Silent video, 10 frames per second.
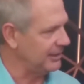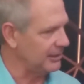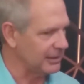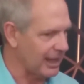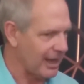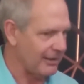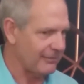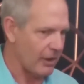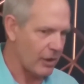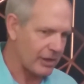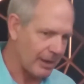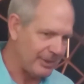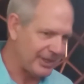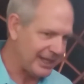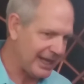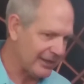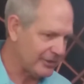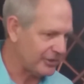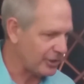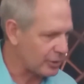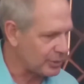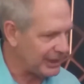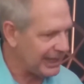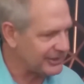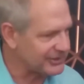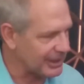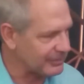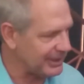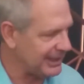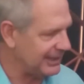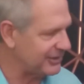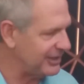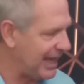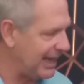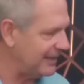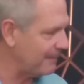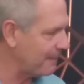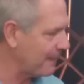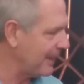love all coming together to create something that's not